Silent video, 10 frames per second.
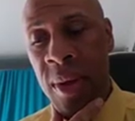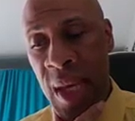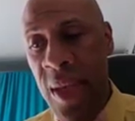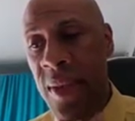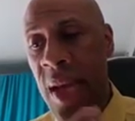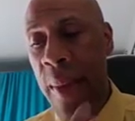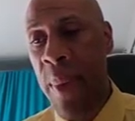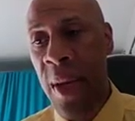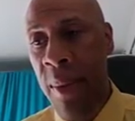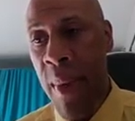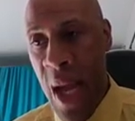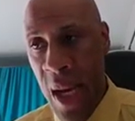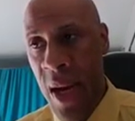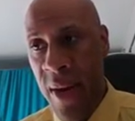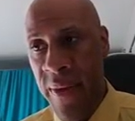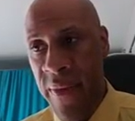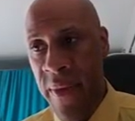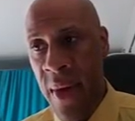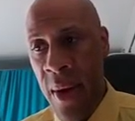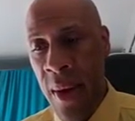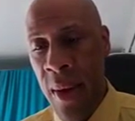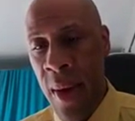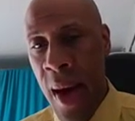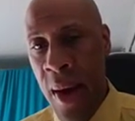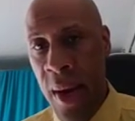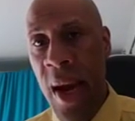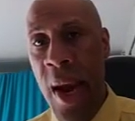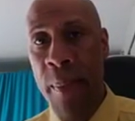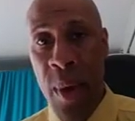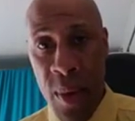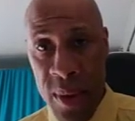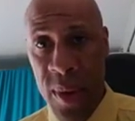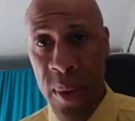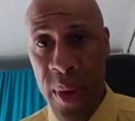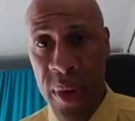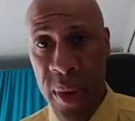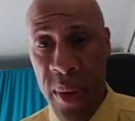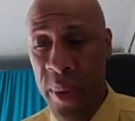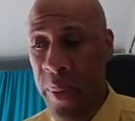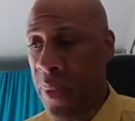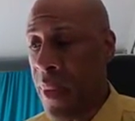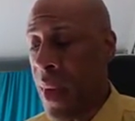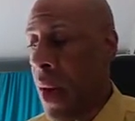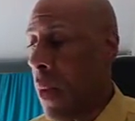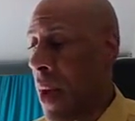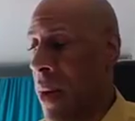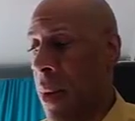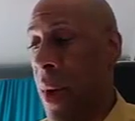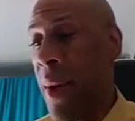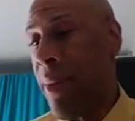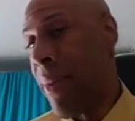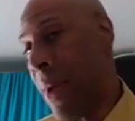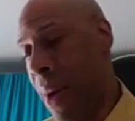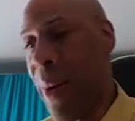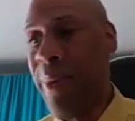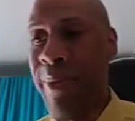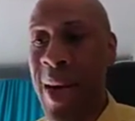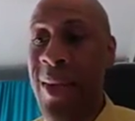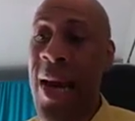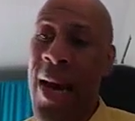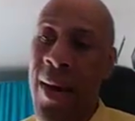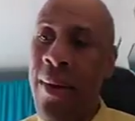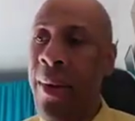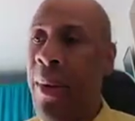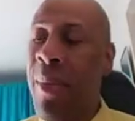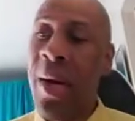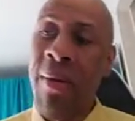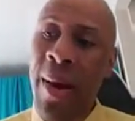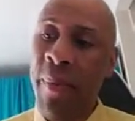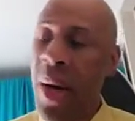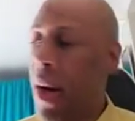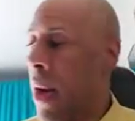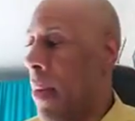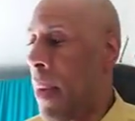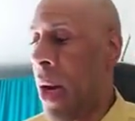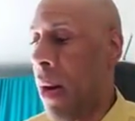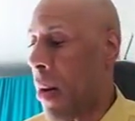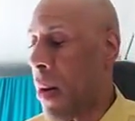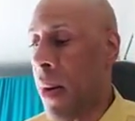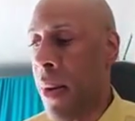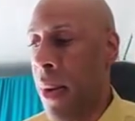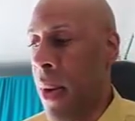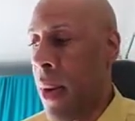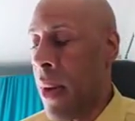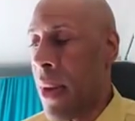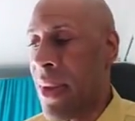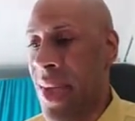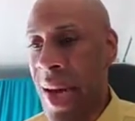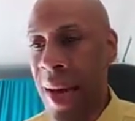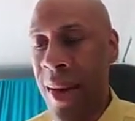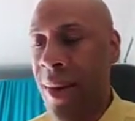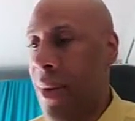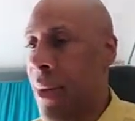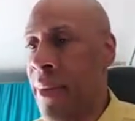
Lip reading: Things happen in my life, how they happen also with you. Whether in, my dad, my grandpa, my uncle, died.